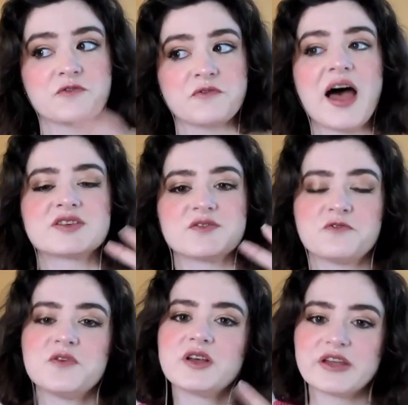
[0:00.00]
fact of
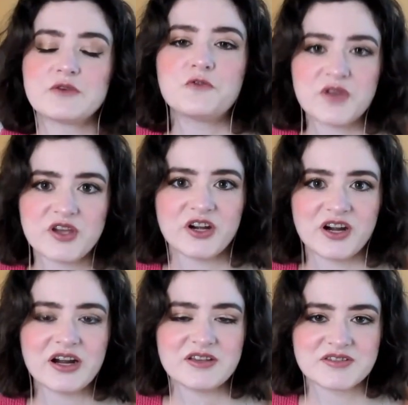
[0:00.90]
feeling
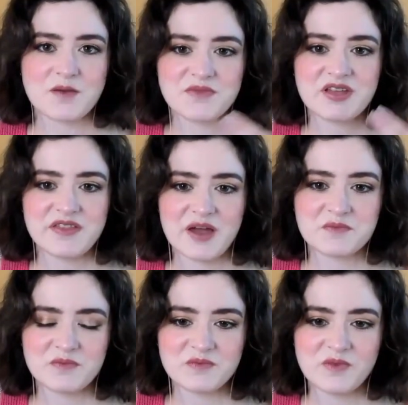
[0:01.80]
fear is something that
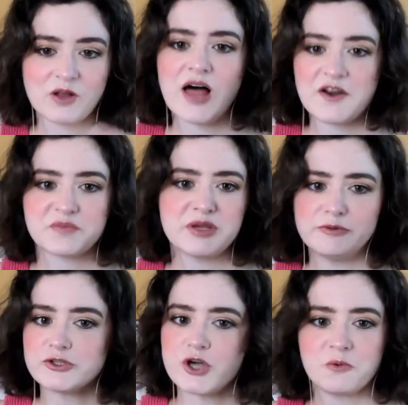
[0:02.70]
a lot of people
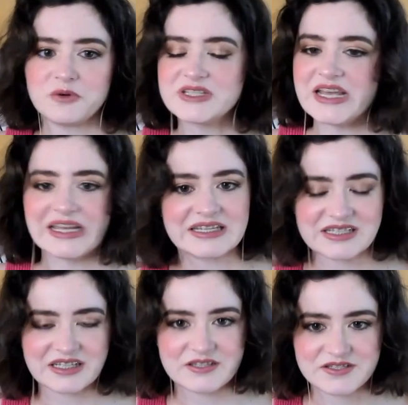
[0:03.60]
don't take into
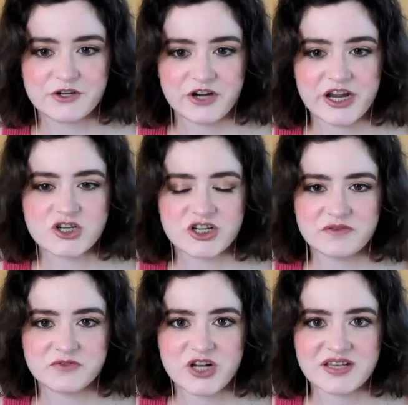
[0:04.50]
consideration,
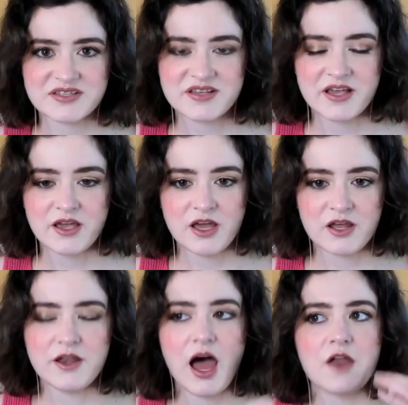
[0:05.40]
of just
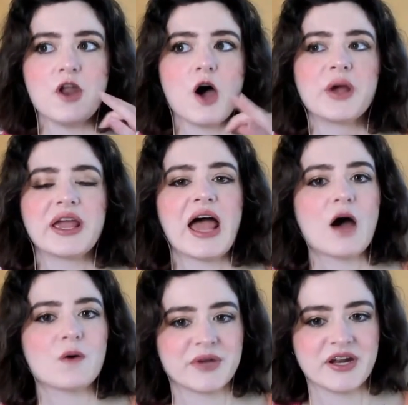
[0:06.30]
not knowing
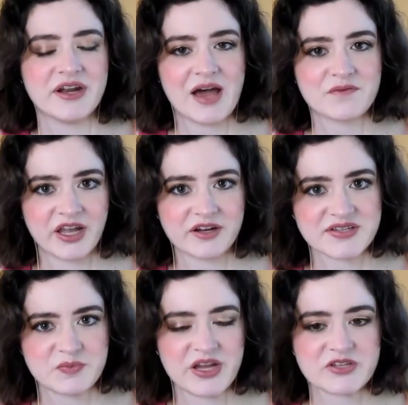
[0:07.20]
how I'm going to navigate a
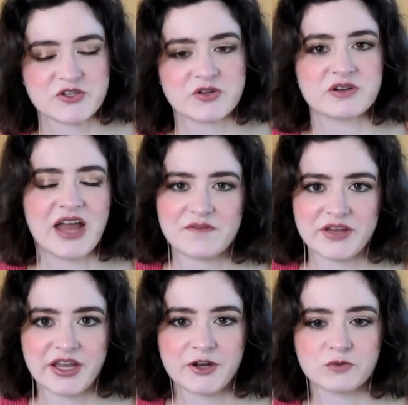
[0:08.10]
space or
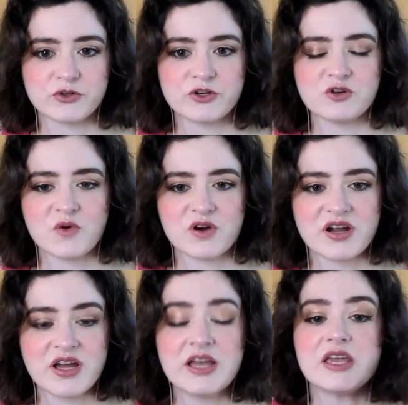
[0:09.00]
navigate a room. Or
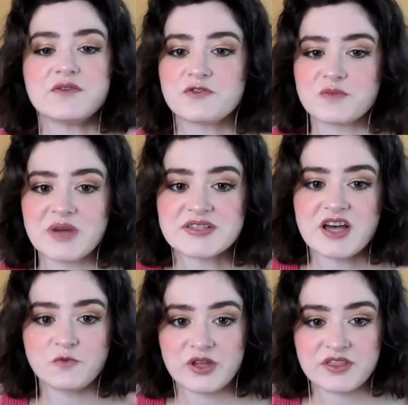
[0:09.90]
even for
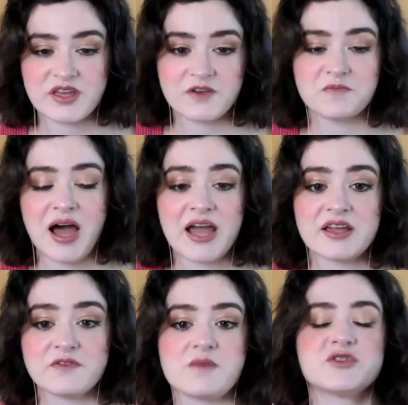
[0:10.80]
myself, with if
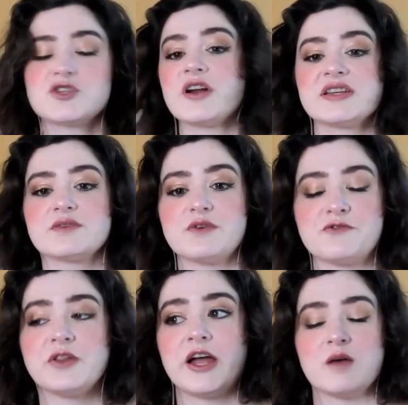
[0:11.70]
I'm starting to have a
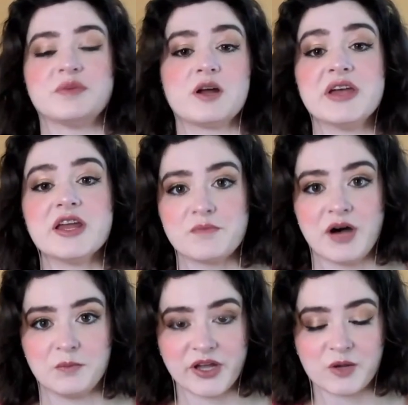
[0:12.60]
flare up and I'm in a
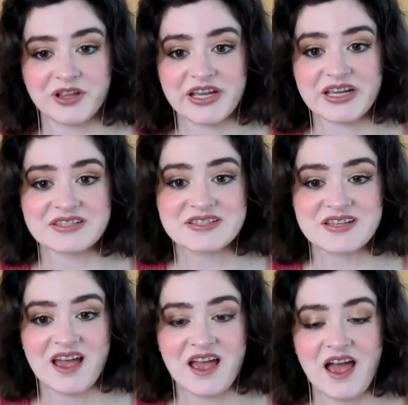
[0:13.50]
public place,
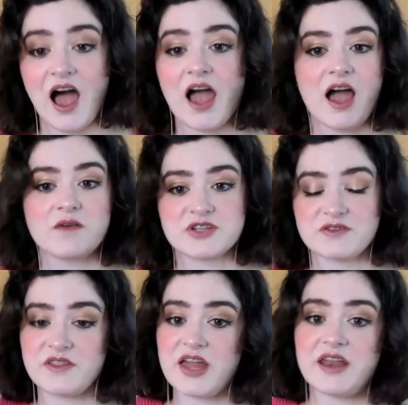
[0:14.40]
I have to
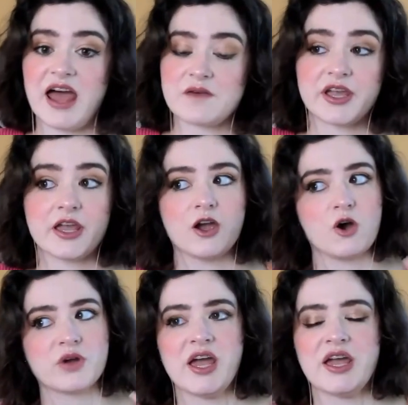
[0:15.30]
then navigate,
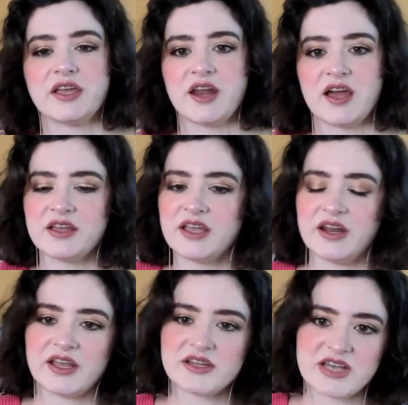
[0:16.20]
okay, can I
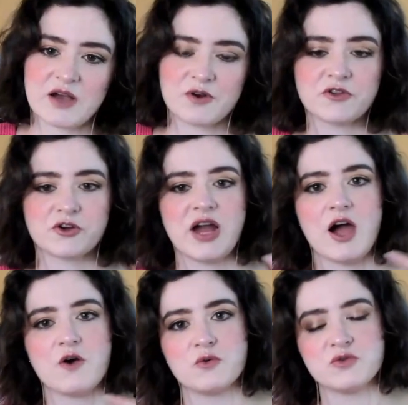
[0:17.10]
get down on the
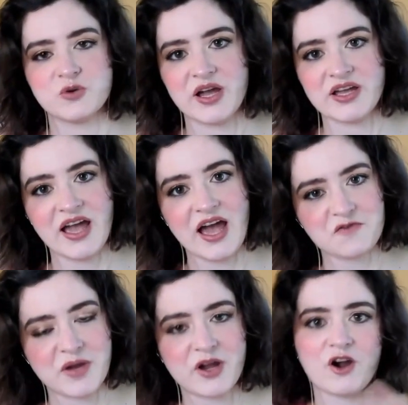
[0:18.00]
ground? Do I have
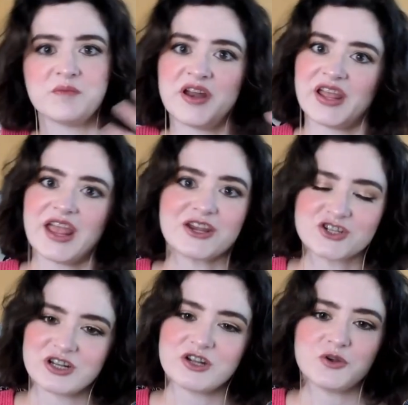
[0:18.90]
my heart
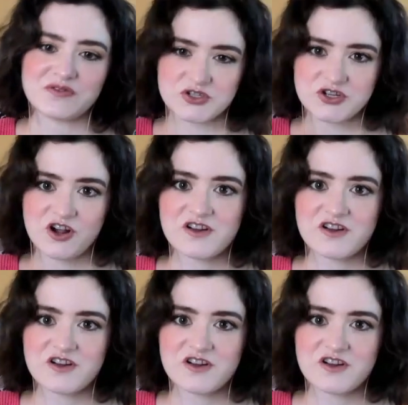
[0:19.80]
medication? And you have to start